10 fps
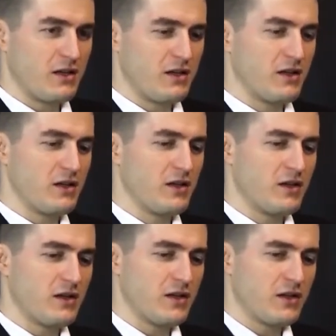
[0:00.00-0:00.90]

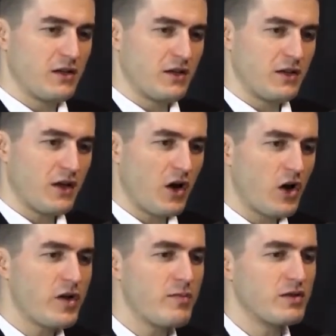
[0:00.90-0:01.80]
the
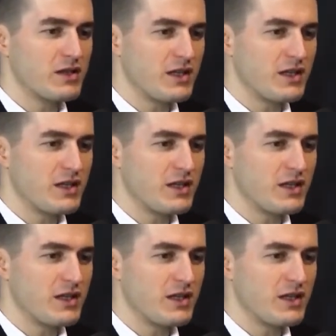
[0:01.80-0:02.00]
argument that